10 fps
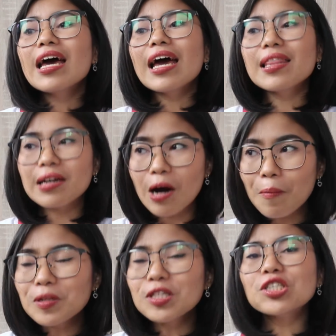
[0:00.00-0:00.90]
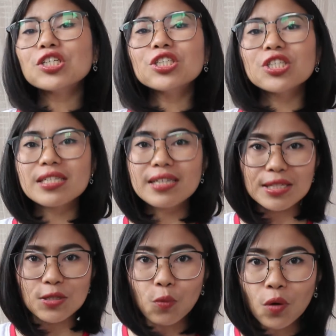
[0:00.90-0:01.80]
and the competition just
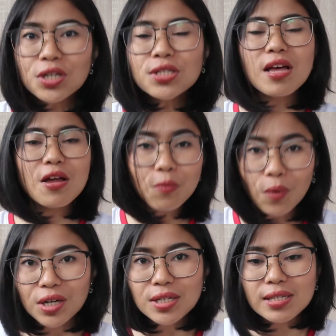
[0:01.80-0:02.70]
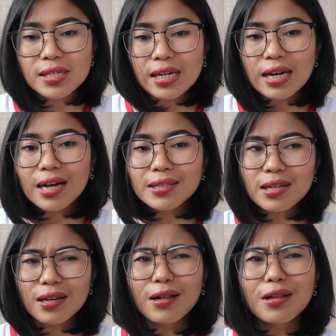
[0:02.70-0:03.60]
gets worse and worse
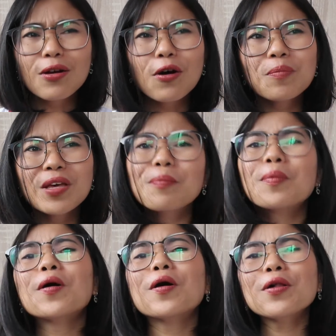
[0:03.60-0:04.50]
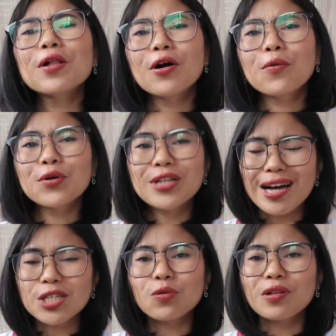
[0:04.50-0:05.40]
until people would
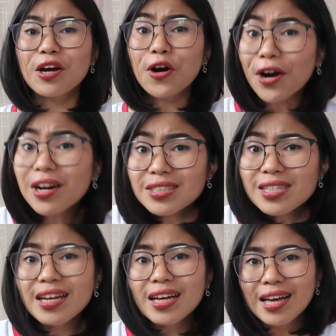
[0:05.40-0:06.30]
actually hurt